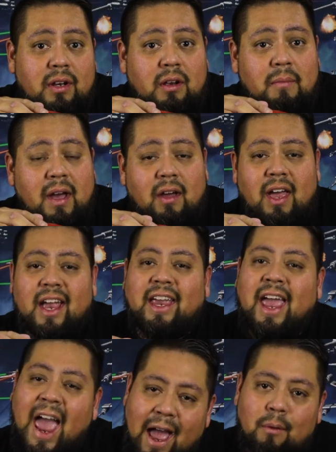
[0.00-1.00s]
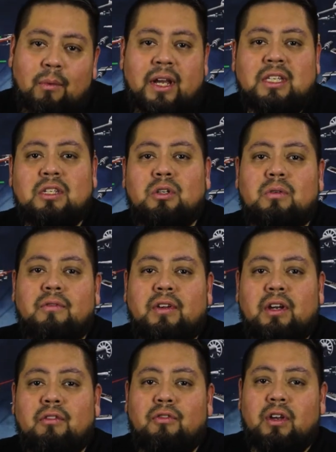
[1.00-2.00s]
to come out. I can't wait to do a
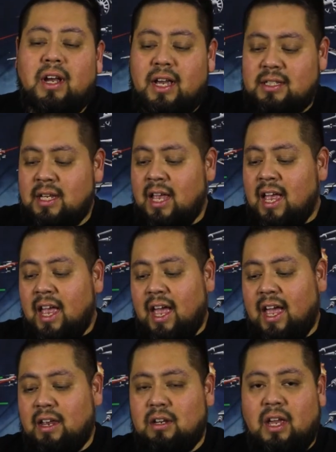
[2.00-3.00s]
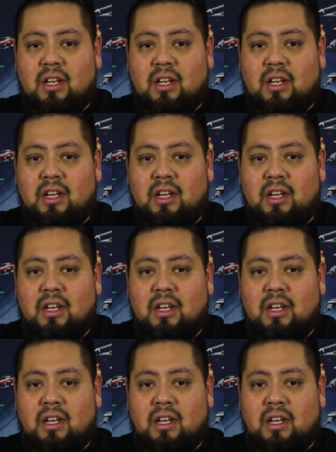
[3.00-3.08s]
video for you guys and,